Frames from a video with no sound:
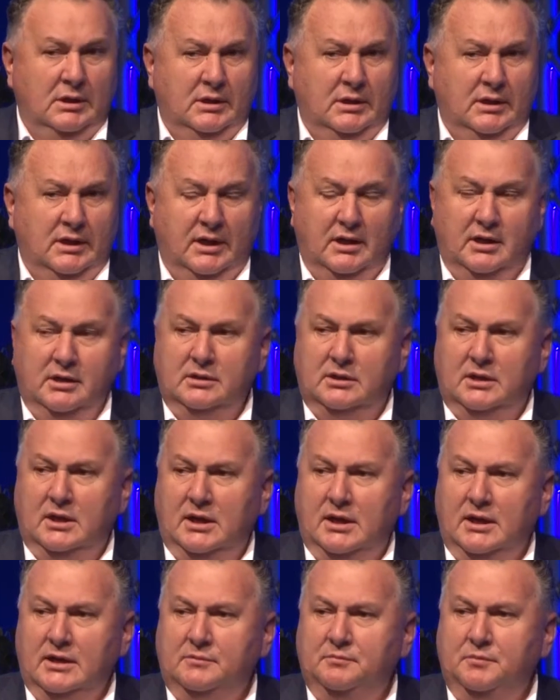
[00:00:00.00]
Helen
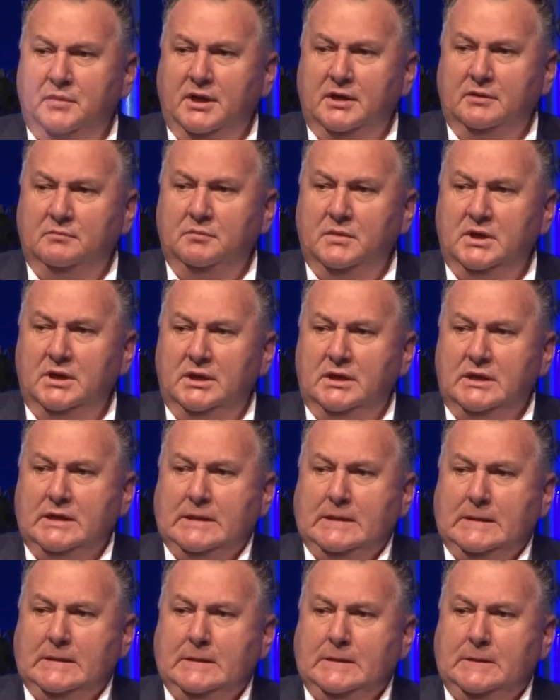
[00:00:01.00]
Clark made me
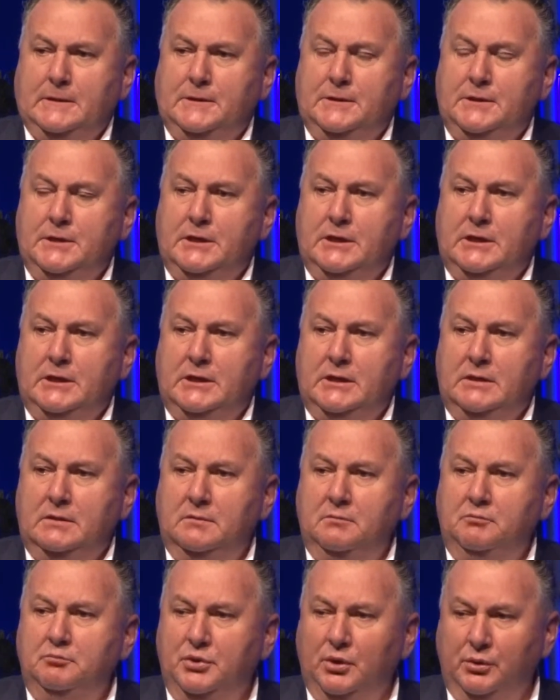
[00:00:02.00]
the
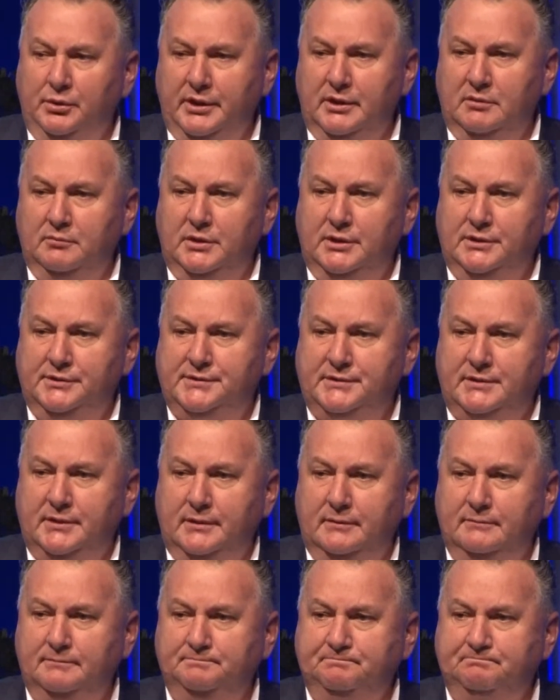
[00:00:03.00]
building
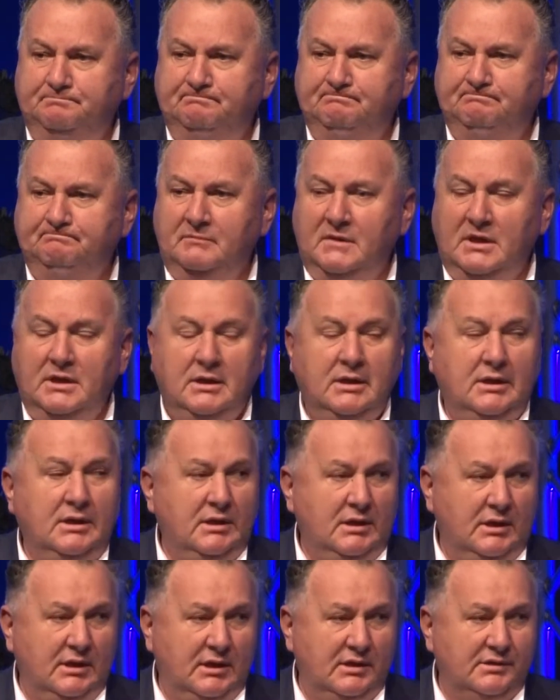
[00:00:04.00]
minister,
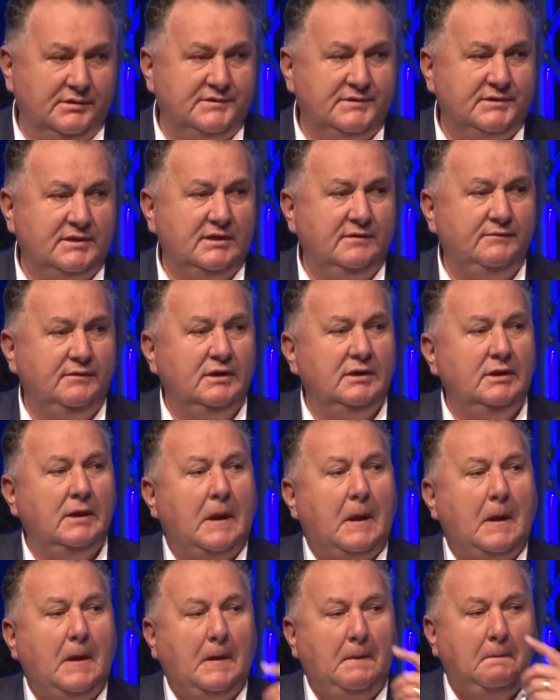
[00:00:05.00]
and Stevie,
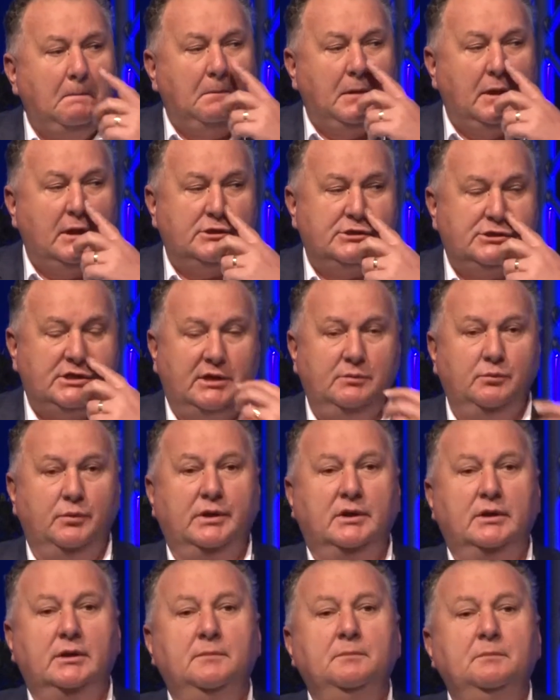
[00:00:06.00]
Mayor
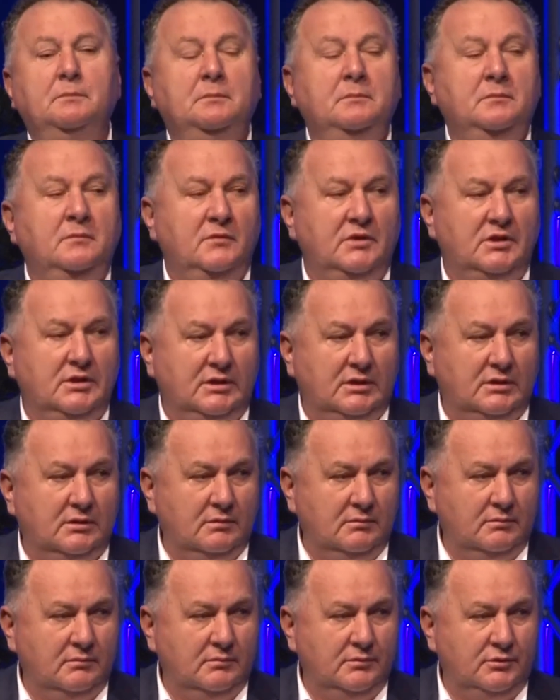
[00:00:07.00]
Chadwick, the
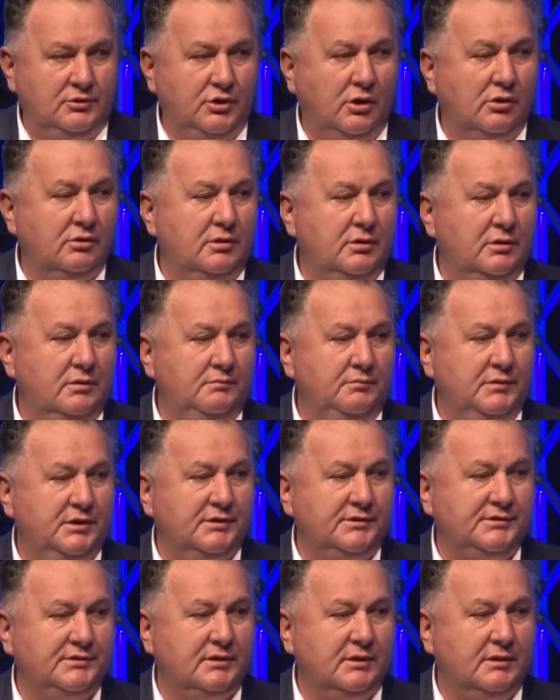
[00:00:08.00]
dock
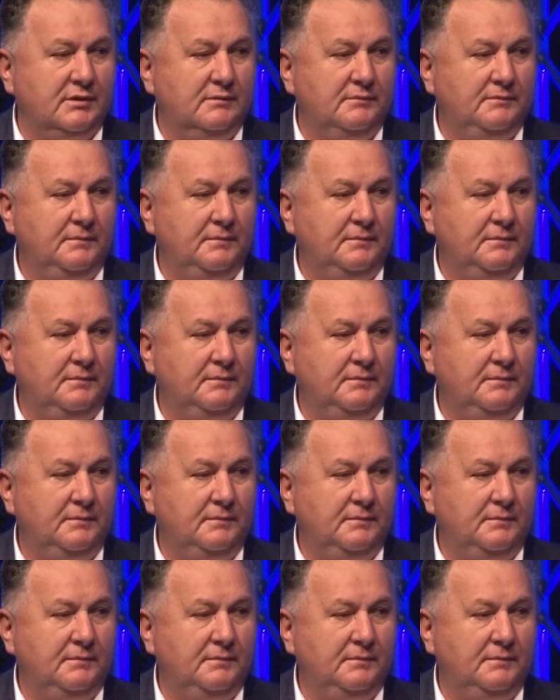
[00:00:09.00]
minister.